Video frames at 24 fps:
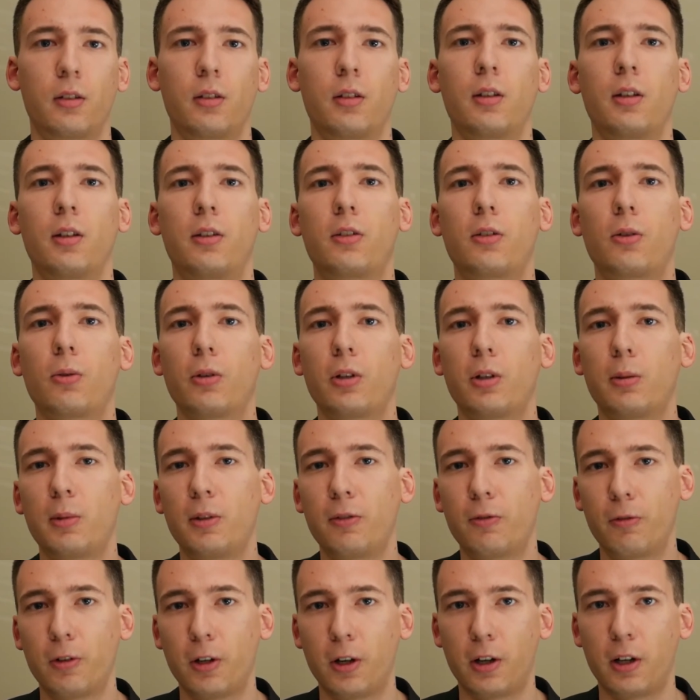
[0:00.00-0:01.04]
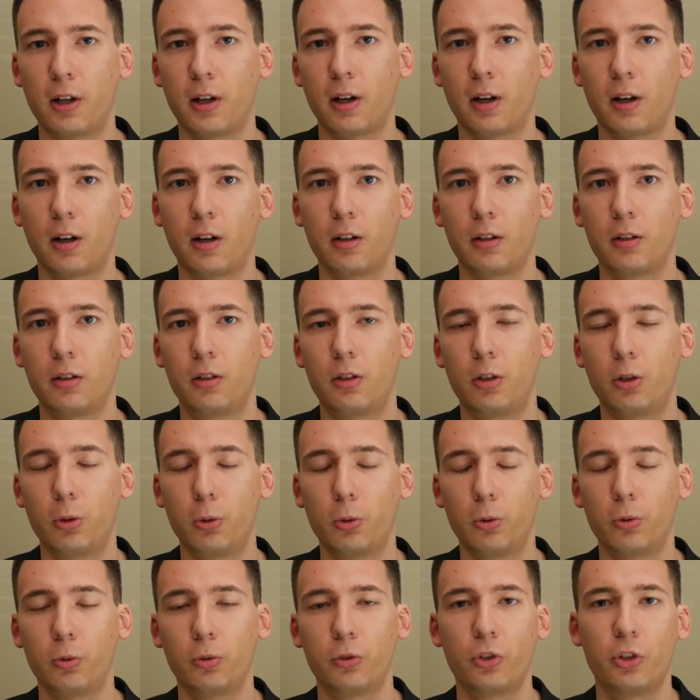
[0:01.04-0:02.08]
It's going to be very hard
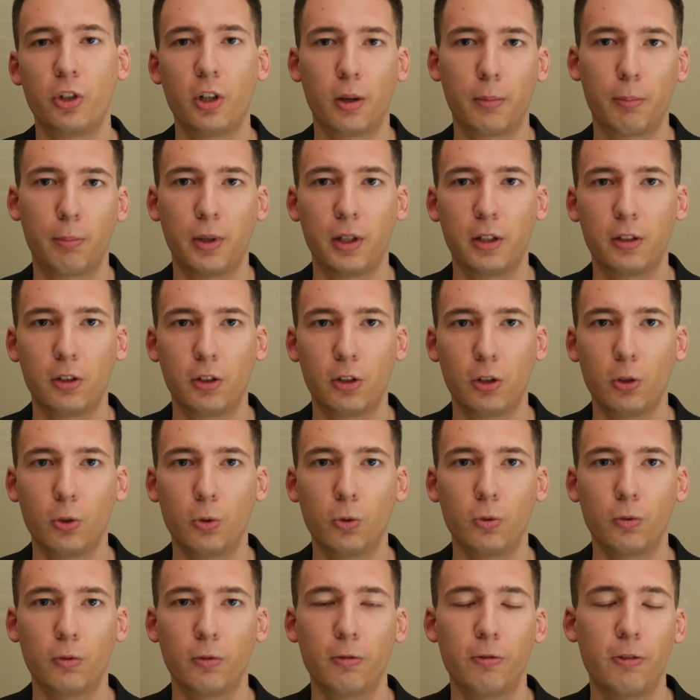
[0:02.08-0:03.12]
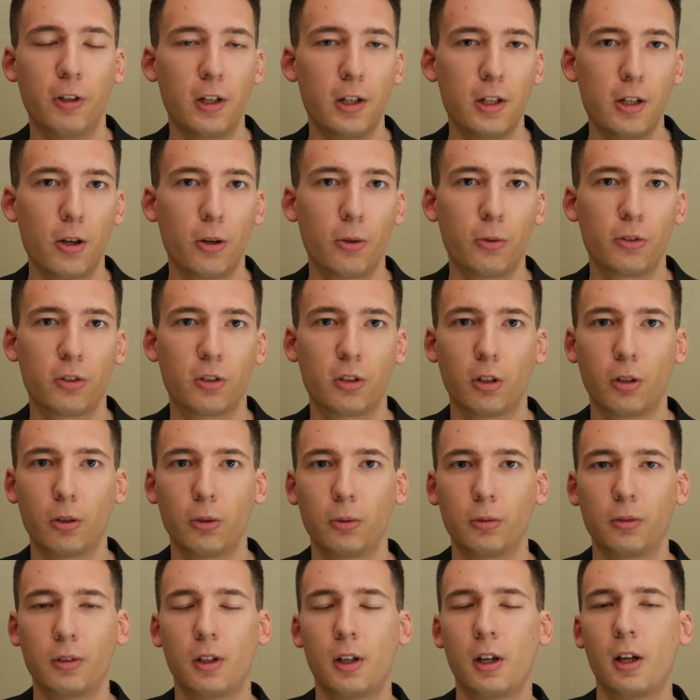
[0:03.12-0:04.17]
to jump into video,
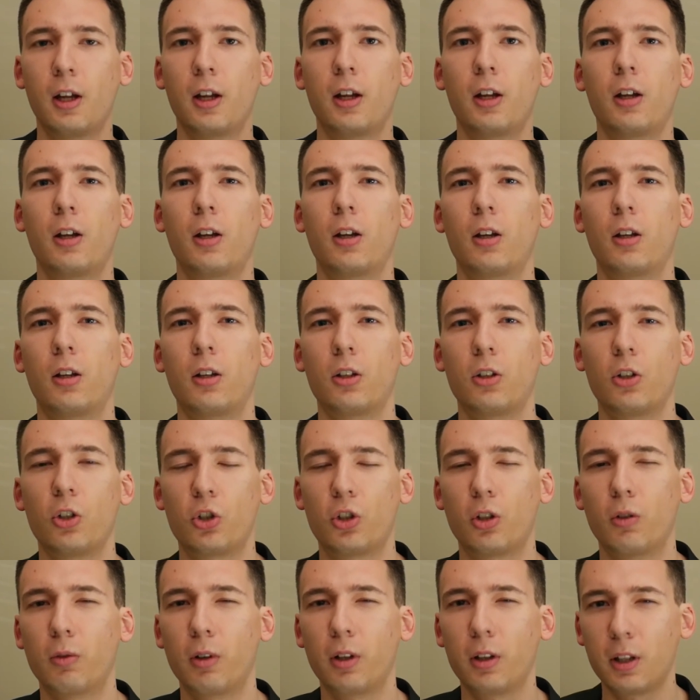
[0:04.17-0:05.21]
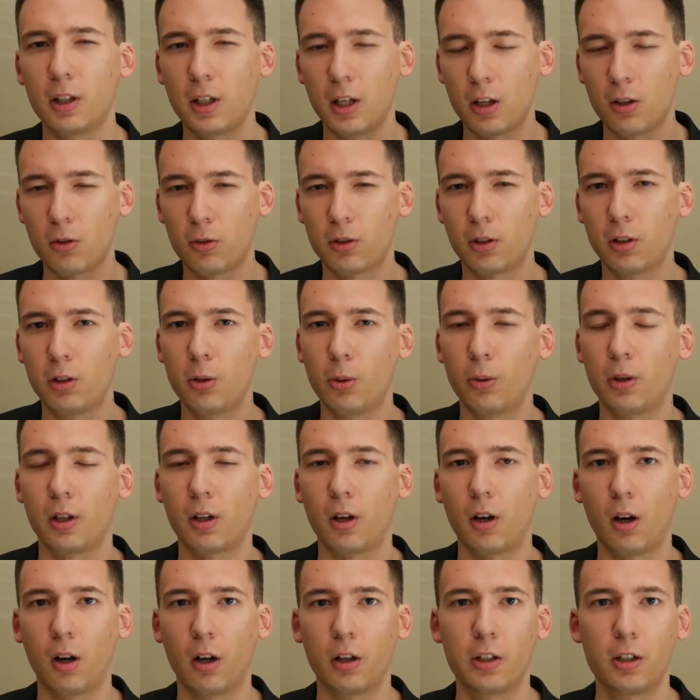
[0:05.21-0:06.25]
so you should really get used to doing
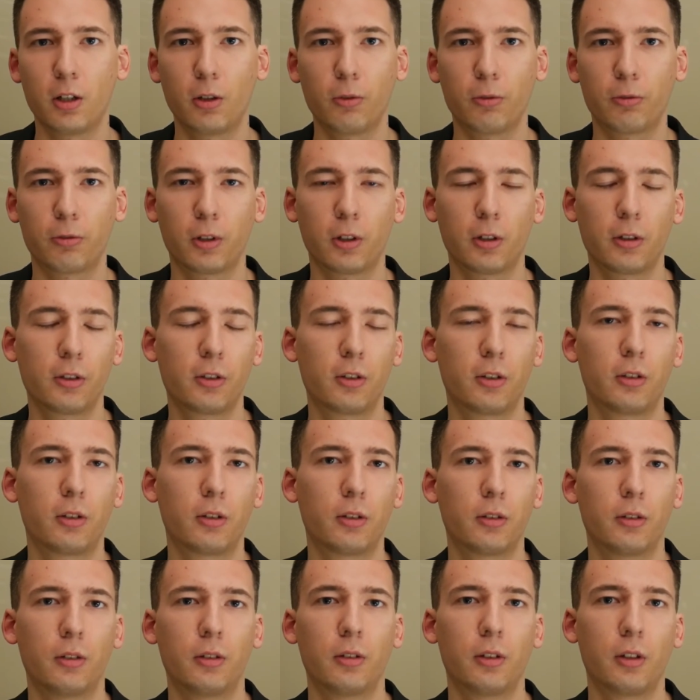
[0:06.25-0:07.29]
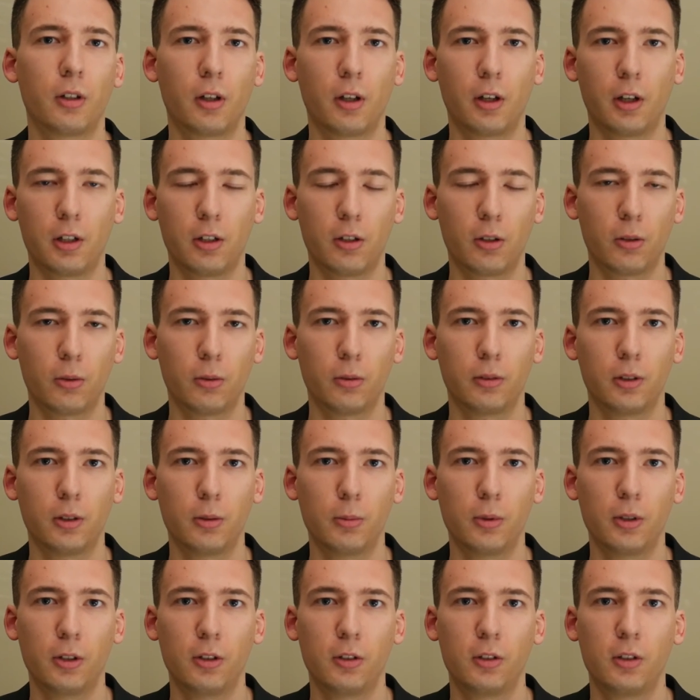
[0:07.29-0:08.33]
audio first. I know it
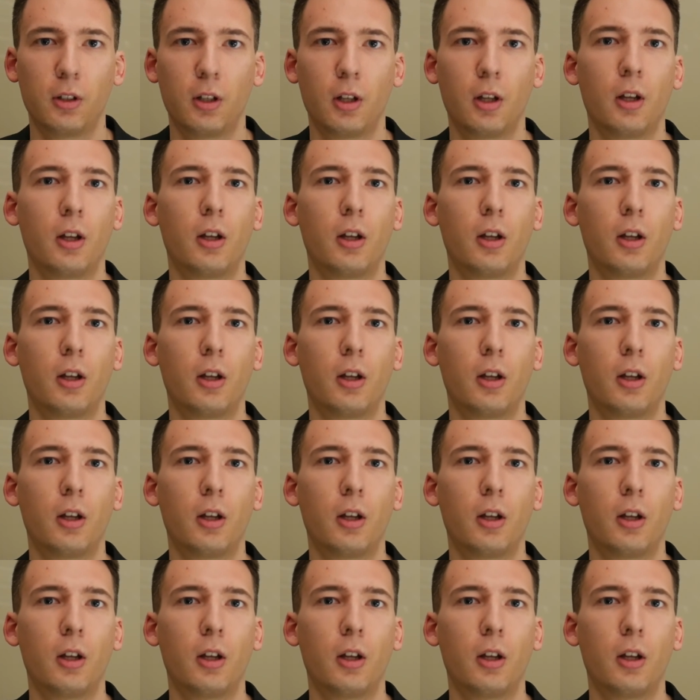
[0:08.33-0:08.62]
was